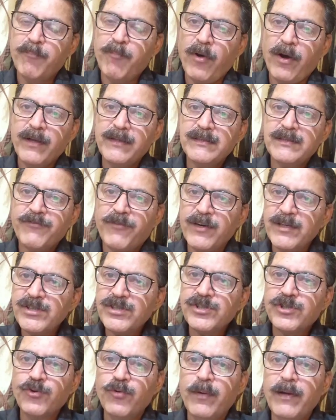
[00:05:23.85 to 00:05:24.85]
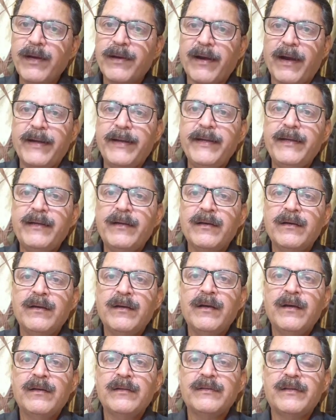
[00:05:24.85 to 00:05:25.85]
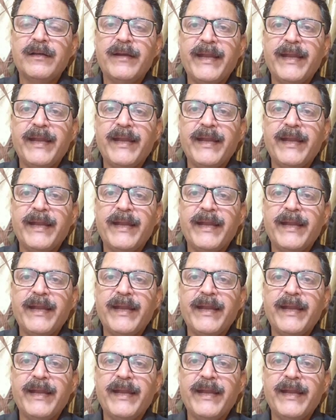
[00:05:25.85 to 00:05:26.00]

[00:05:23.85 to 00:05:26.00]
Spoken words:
Points: first you will write the